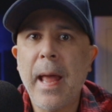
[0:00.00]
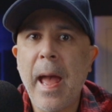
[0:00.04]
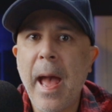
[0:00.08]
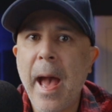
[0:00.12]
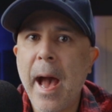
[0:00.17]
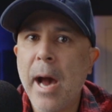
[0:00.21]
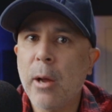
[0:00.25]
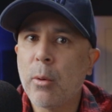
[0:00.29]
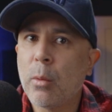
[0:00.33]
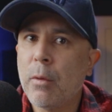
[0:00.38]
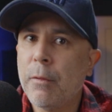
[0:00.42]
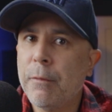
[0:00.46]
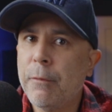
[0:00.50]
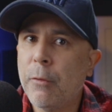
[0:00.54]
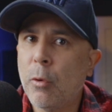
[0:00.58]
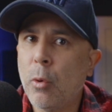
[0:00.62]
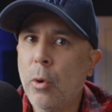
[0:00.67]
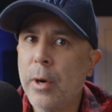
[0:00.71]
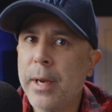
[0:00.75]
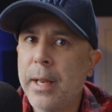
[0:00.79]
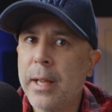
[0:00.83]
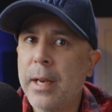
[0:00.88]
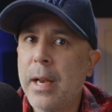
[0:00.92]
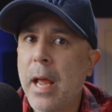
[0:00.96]
how to
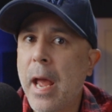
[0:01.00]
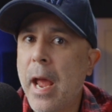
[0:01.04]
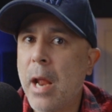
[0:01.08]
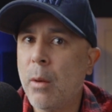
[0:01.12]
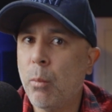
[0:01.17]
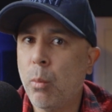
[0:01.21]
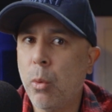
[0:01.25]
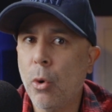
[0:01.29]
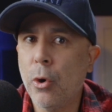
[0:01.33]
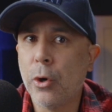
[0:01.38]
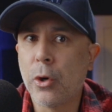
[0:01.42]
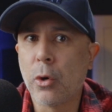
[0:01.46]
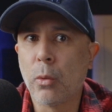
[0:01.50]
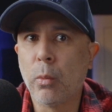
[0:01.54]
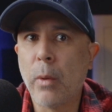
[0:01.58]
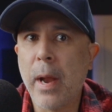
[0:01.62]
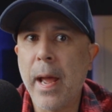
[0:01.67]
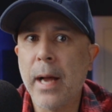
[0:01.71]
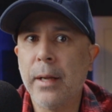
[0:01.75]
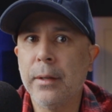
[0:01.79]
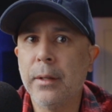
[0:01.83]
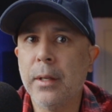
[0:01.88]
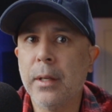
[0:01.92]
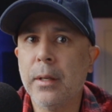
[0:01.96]
avoid it and work
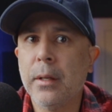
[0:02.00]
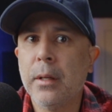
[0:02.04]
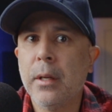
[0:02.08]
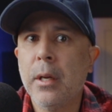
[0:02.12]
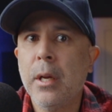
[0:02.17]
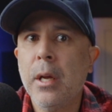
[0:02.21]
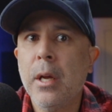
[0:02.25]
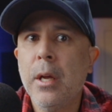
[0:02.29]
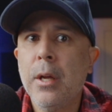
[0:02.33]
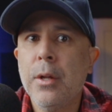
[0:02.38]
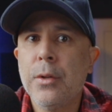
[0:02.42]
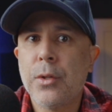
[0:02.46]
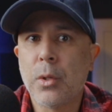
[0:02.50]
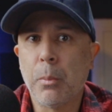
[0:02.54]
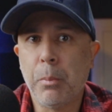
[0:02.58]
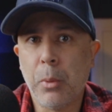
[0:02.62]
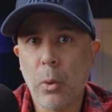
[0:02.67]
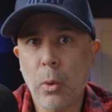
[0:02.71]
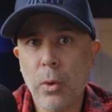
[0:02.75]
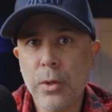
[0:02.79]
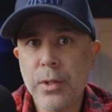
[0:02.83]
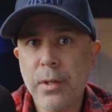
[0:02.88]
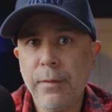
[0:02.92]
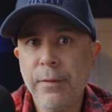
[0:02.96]
around it. So
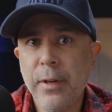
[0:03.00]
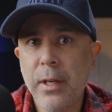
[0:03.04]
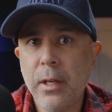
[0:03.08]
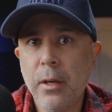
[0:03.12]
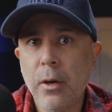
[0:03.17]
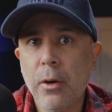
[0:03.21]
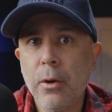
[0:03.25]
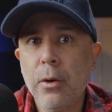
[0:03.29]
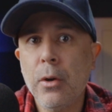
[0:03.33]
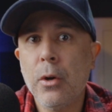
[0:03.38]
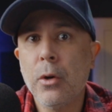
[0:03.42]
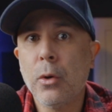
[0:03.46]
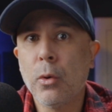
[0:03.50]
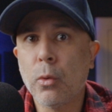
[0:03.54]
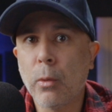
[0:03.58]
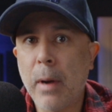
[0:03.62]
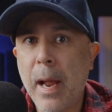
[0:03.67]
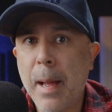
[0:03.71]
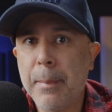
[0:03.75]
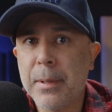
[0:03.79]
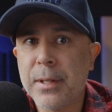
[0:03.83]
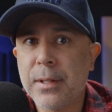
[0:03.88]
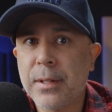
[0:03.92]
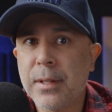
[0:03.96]
pause the video,
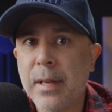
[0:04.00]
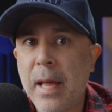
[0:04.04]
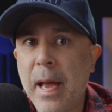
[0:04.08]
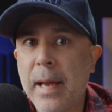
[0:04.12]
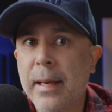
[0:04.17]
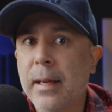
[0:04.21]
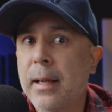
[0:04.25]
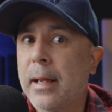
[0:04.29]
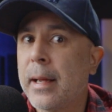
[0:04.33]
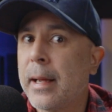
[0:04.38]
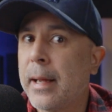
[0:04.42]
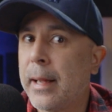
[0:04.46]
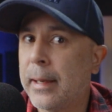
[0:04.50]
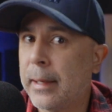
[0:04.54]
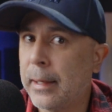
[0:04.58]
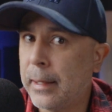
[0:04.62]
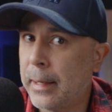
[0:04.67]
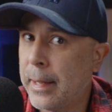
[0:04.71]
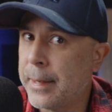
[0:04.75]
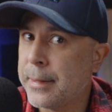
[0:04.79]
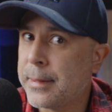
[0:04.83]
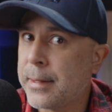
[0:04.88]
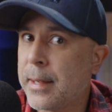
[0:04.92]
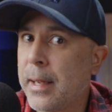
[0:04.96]
grab a snack, and
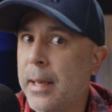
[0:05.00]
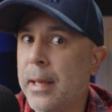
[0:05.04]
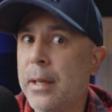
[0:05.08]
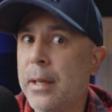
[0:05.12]
let's get